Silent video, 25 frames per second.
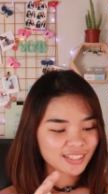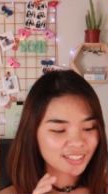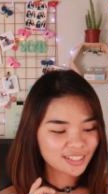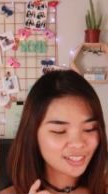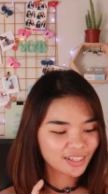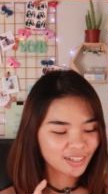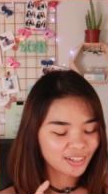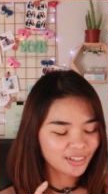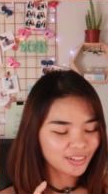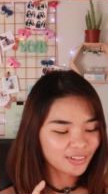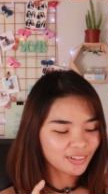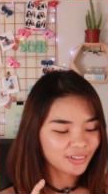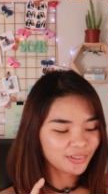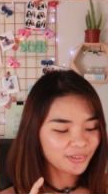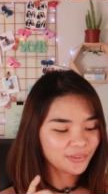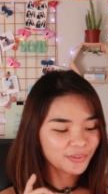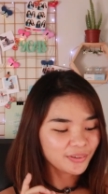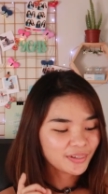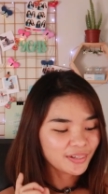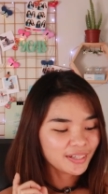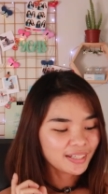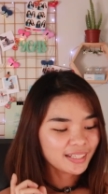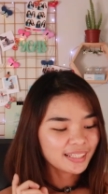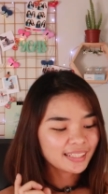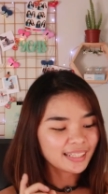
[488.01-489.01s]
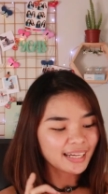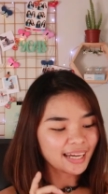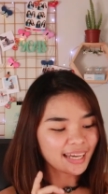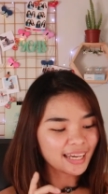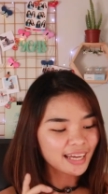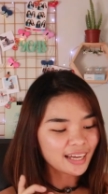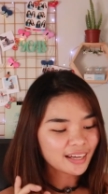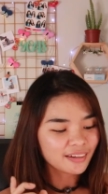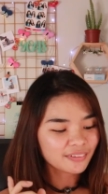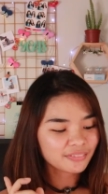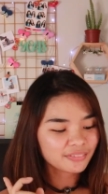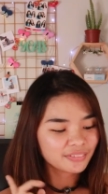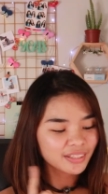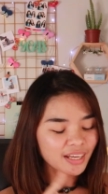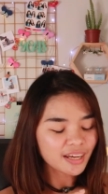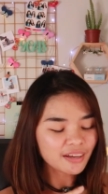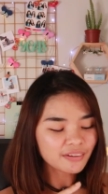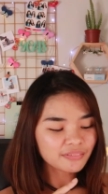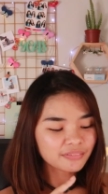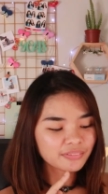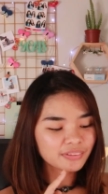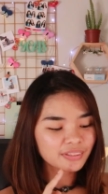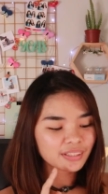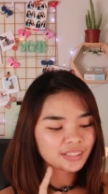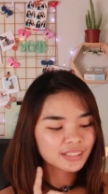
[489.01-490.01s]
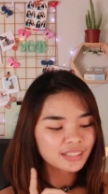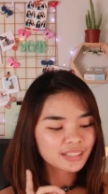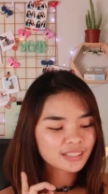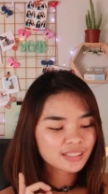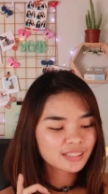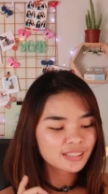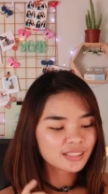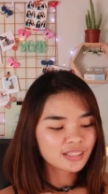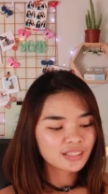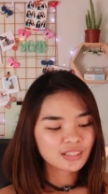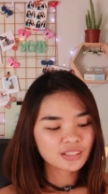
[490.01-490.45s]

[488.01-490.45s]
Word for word: So I have Netflix,